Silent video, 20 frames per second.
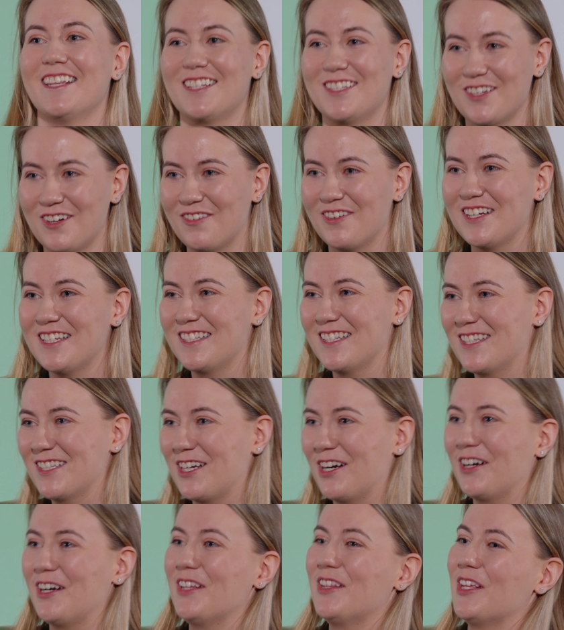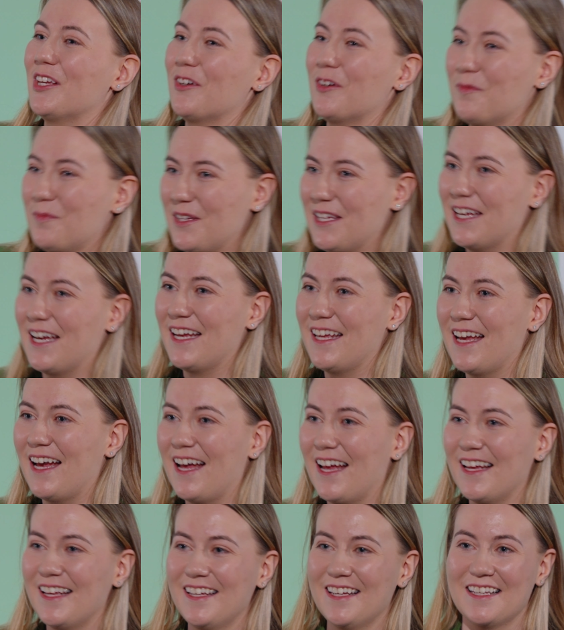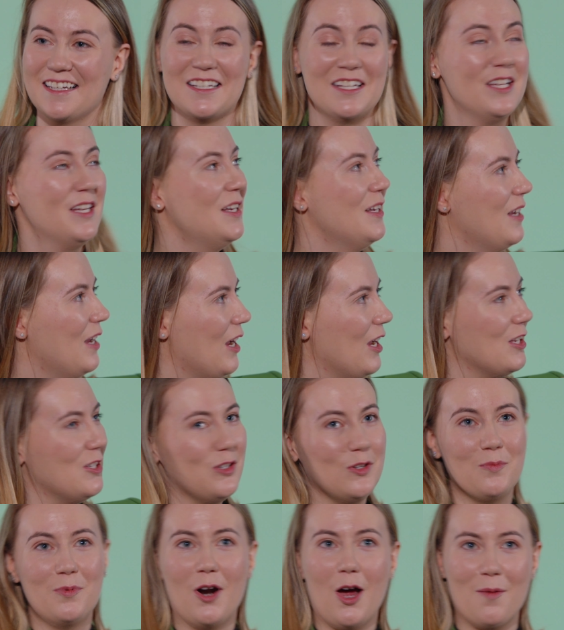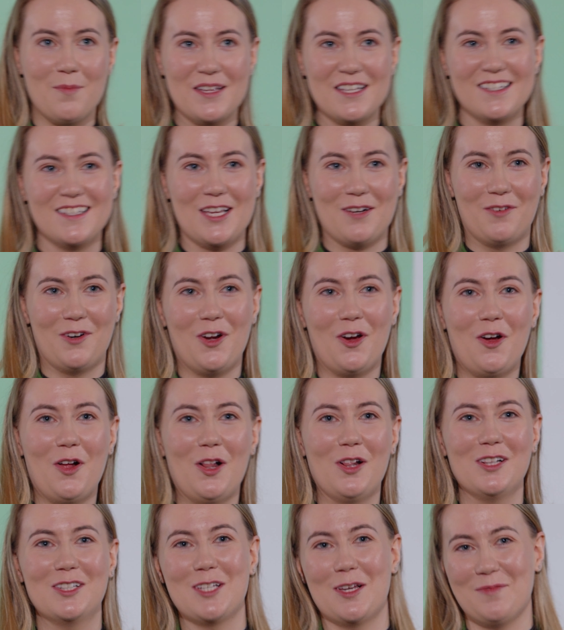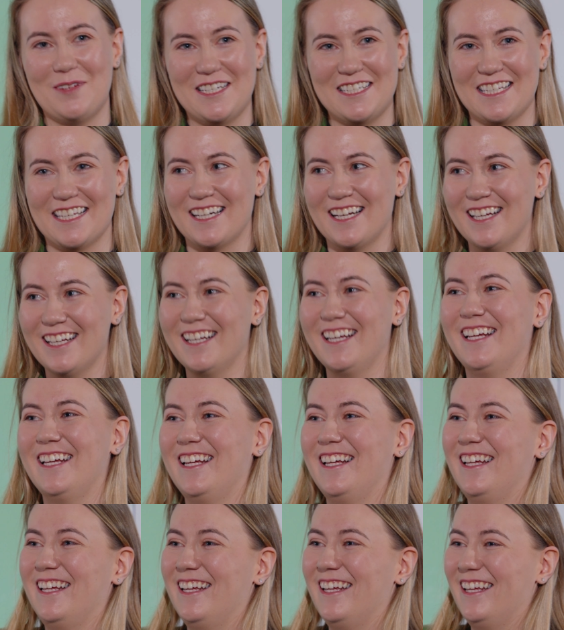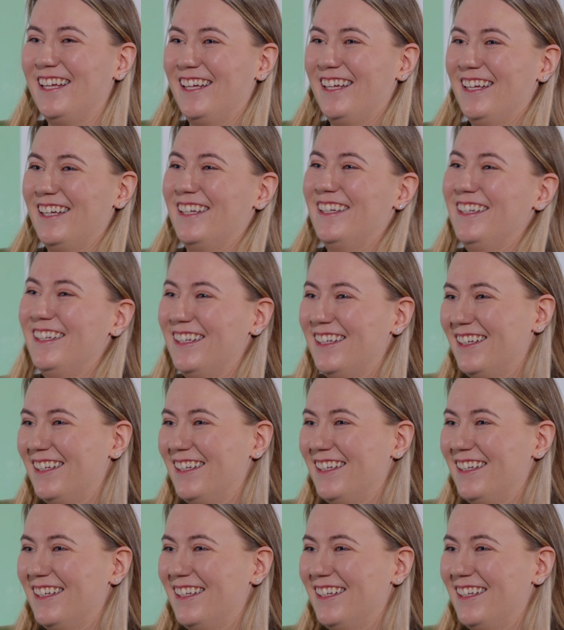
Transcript: that's always a scary thing with PII, and I do promise they were all dummy data.